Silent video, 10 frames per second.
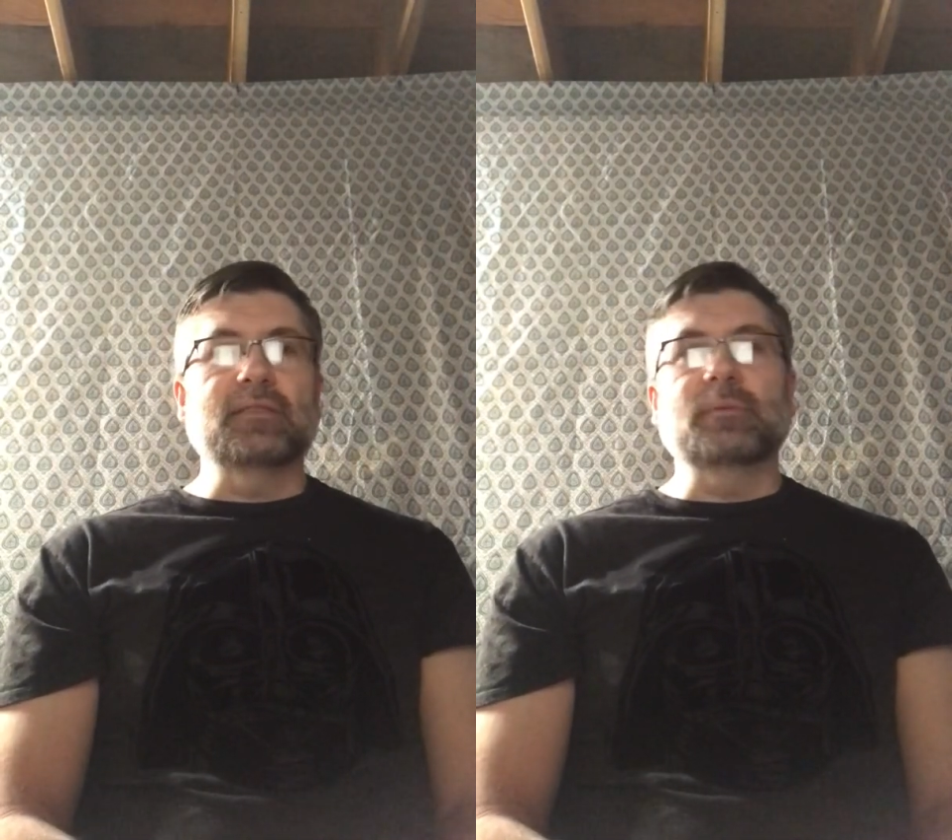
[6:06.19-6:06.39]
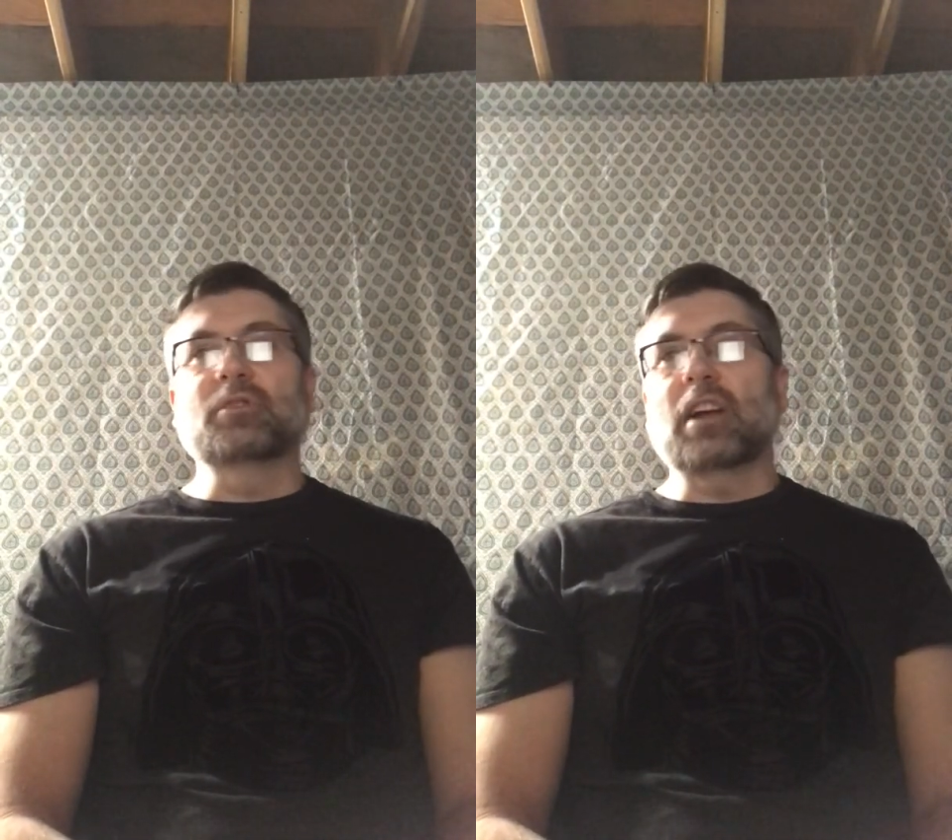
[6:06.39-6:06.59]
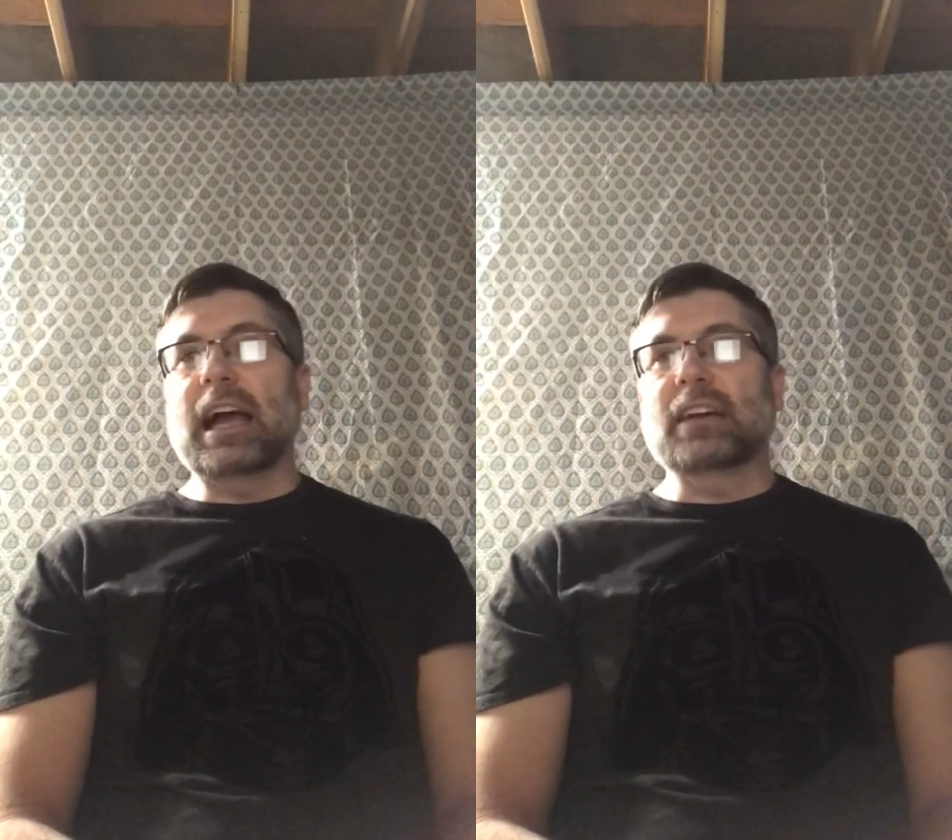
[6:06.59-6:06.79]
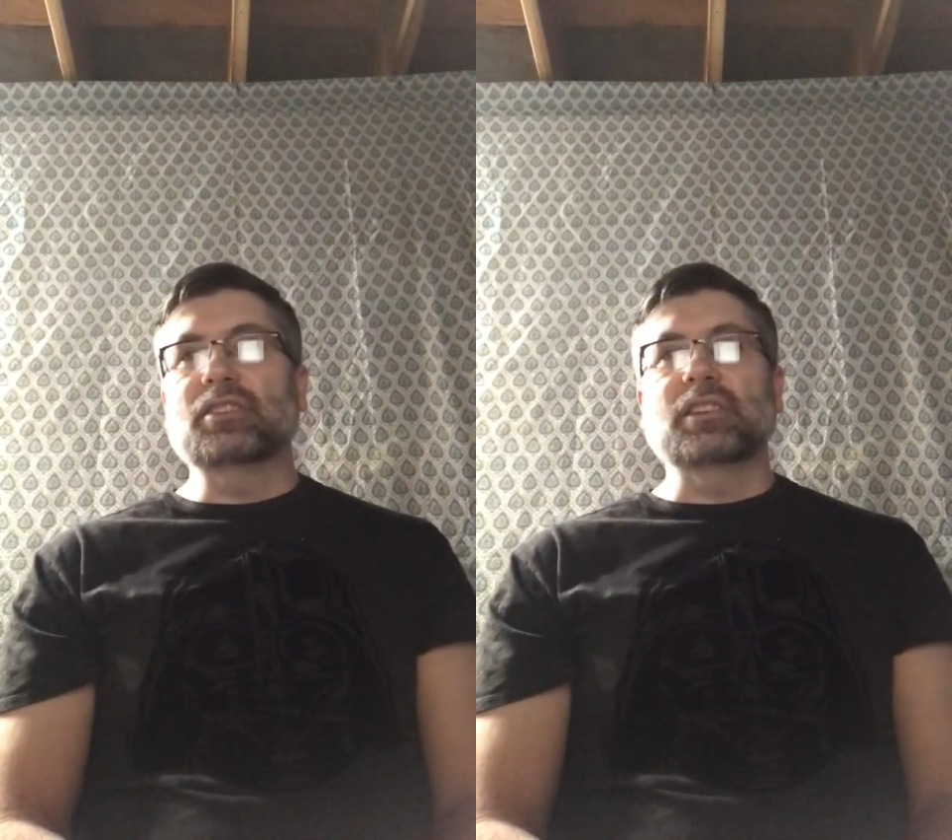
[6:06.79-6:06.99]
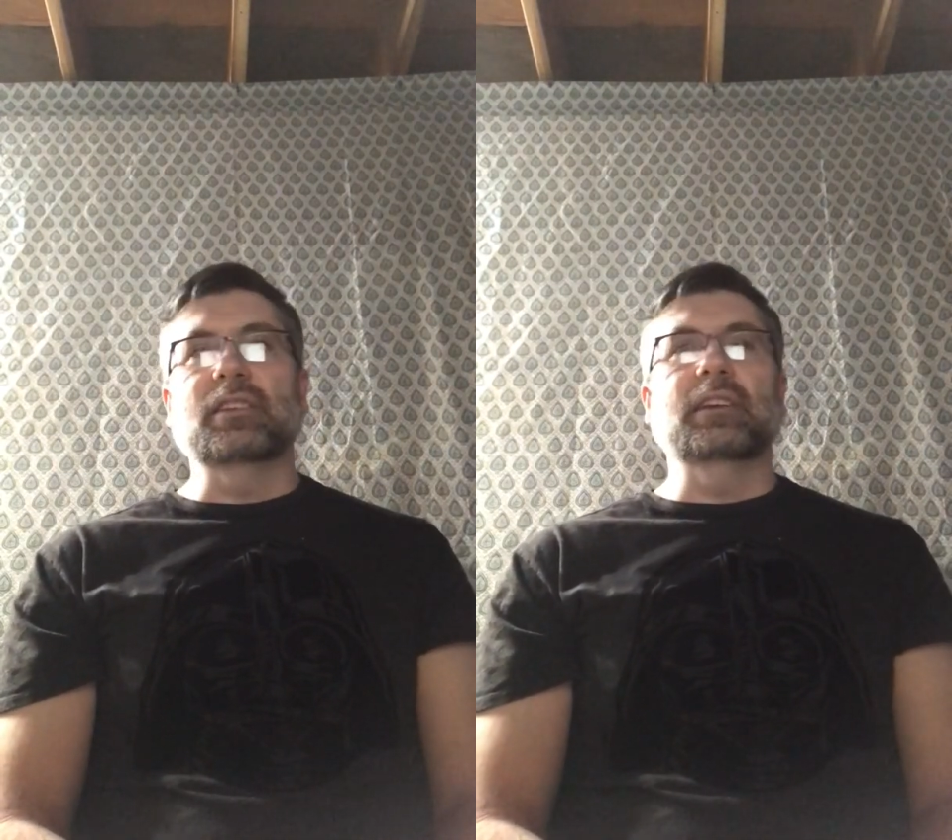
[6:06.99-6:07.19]

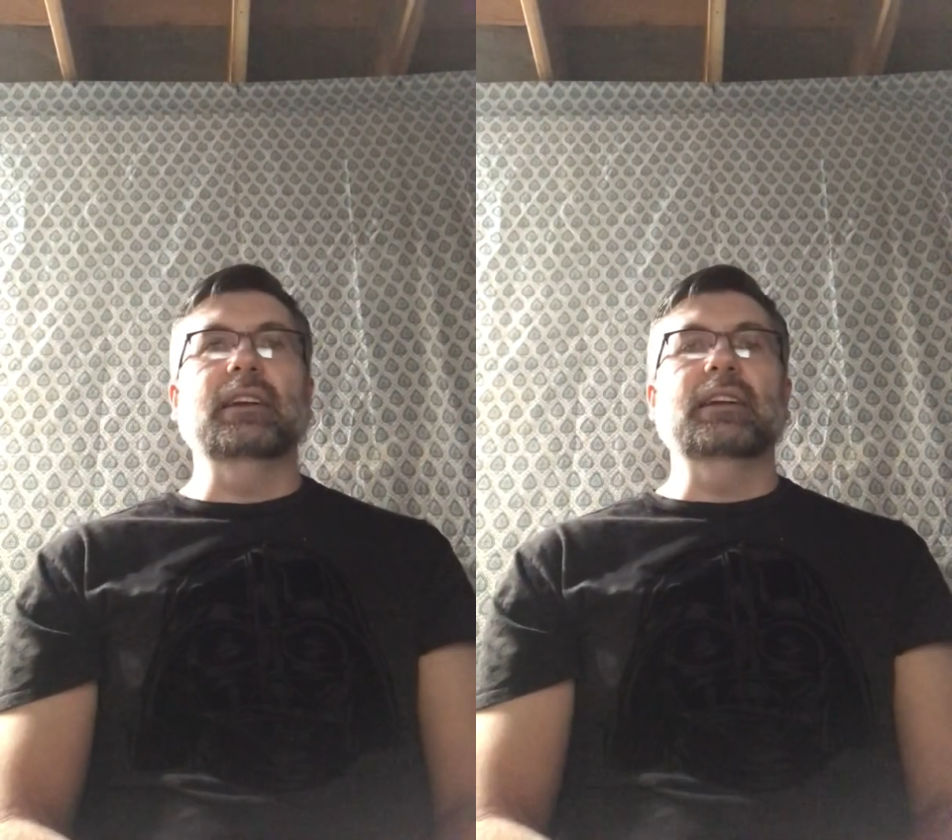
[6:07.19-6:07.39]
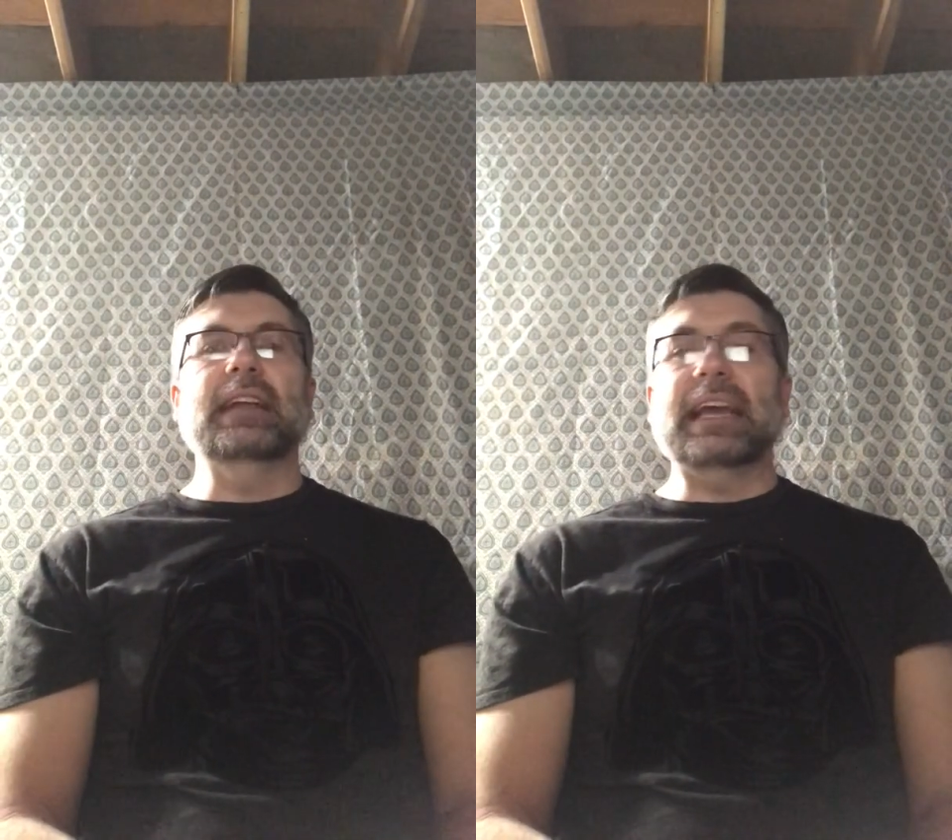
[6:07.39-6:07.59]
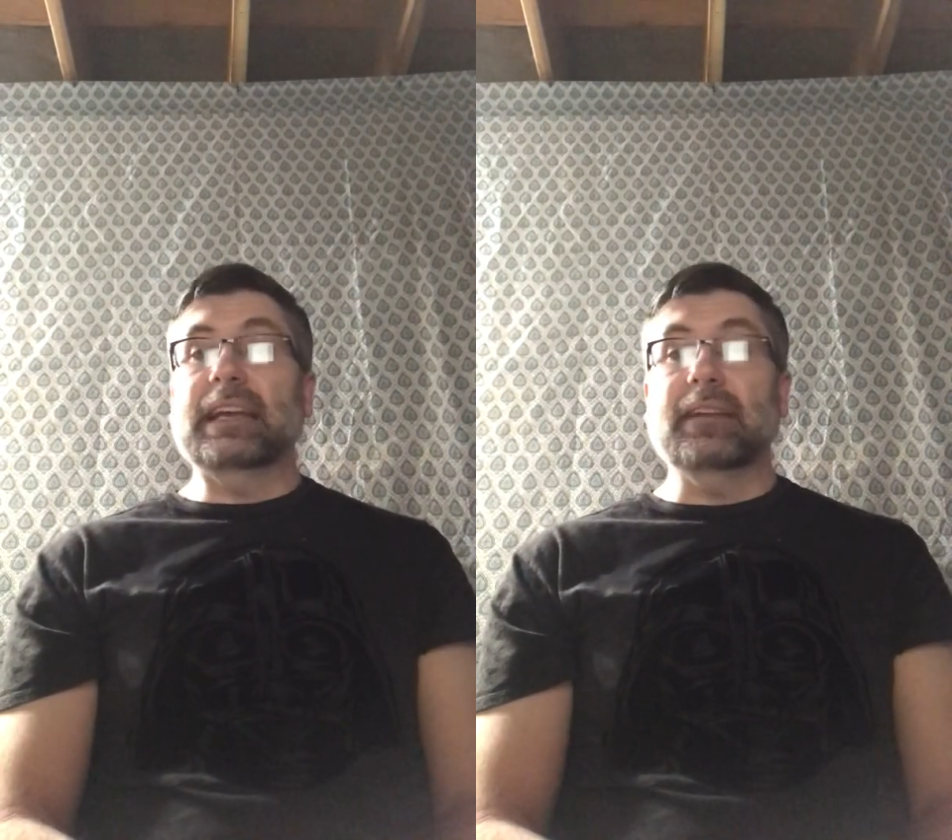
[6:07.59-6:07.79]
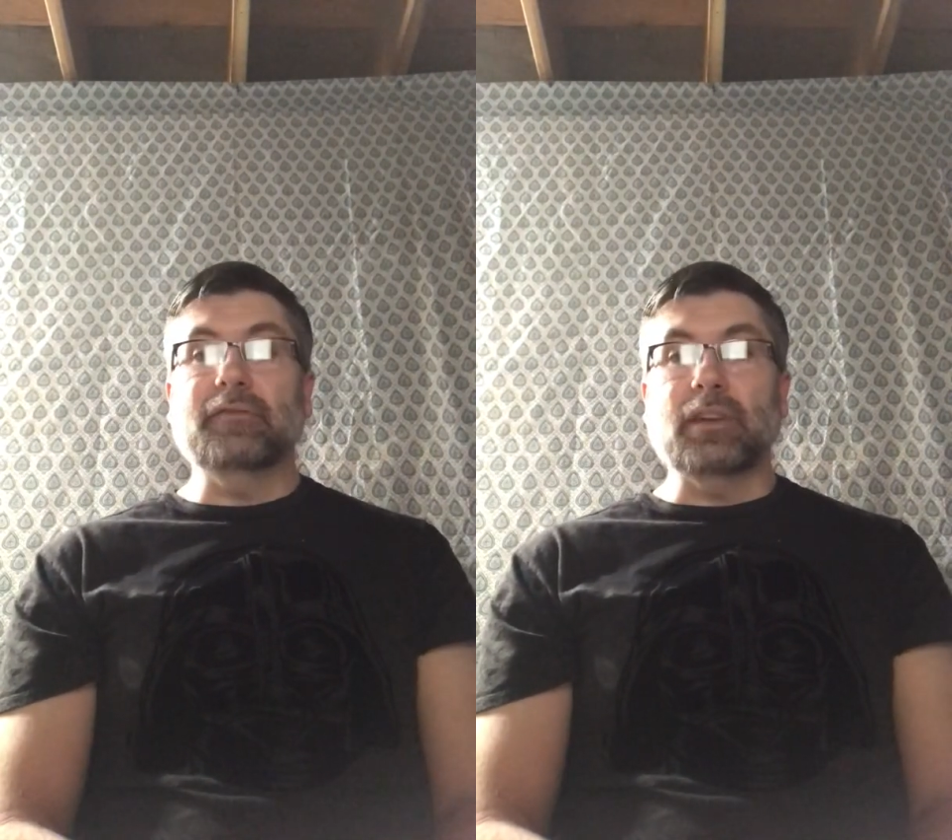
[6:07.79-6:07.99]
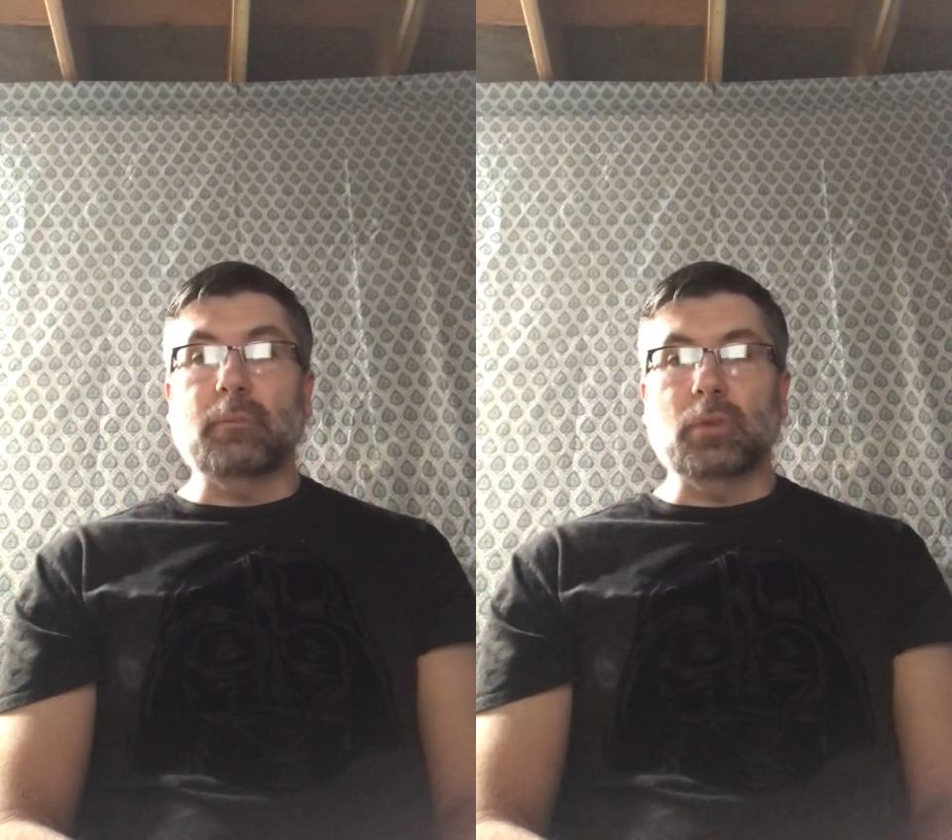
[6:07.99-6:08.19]
subtraction and negative
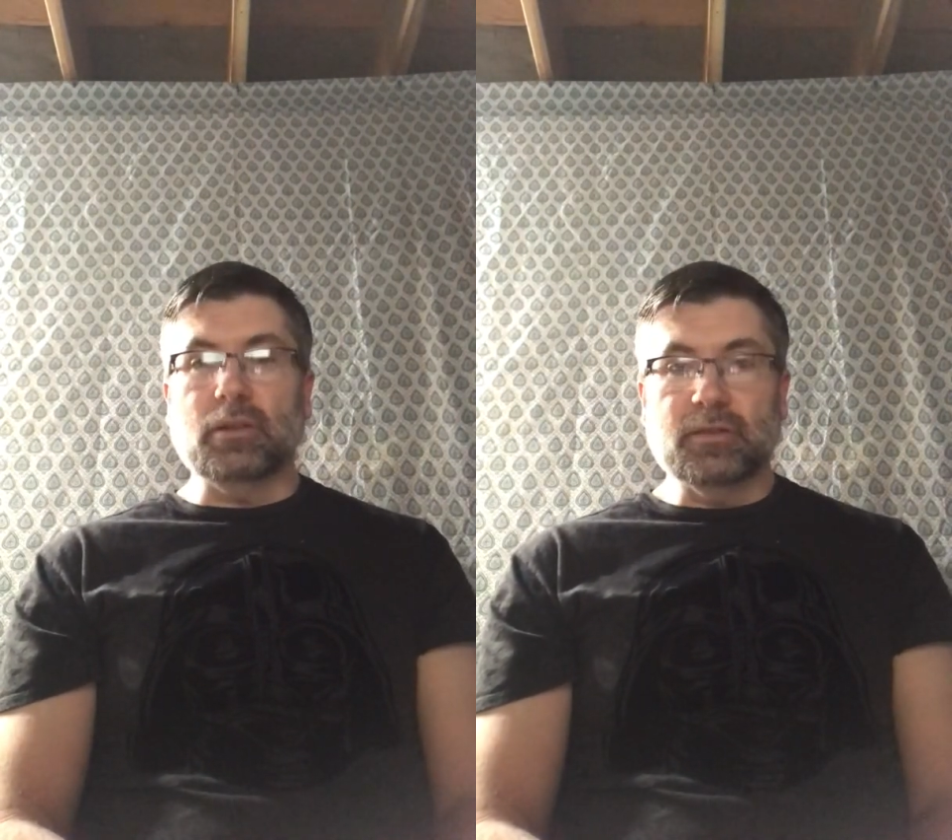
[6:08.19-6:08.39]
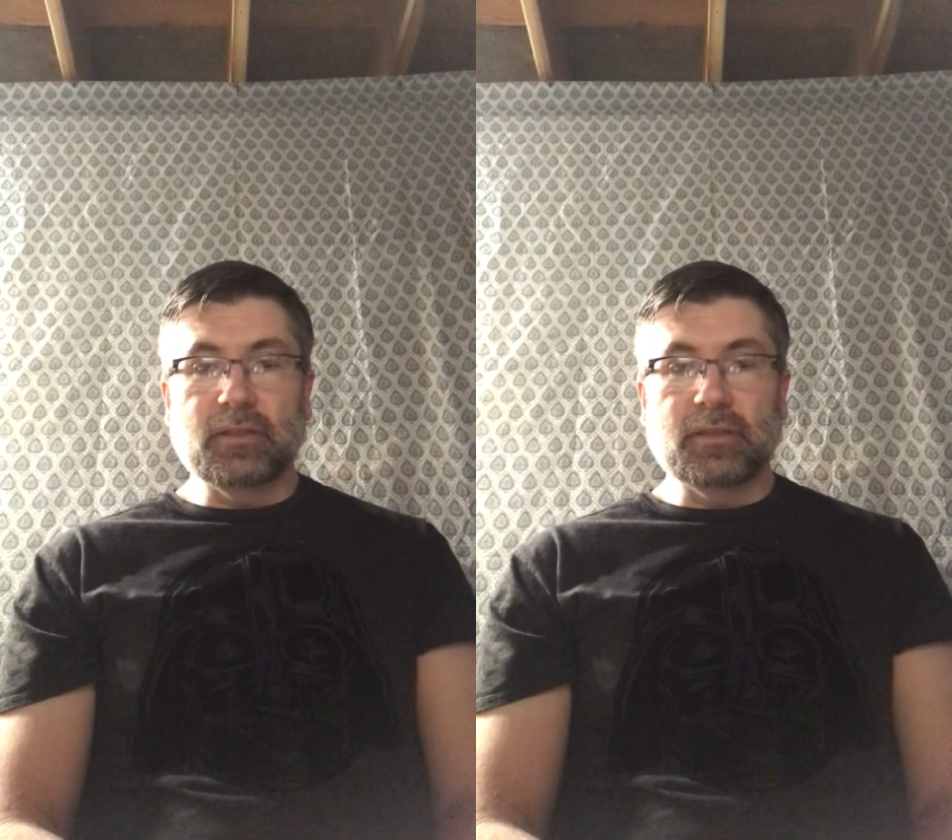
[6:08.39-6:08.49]
numbers.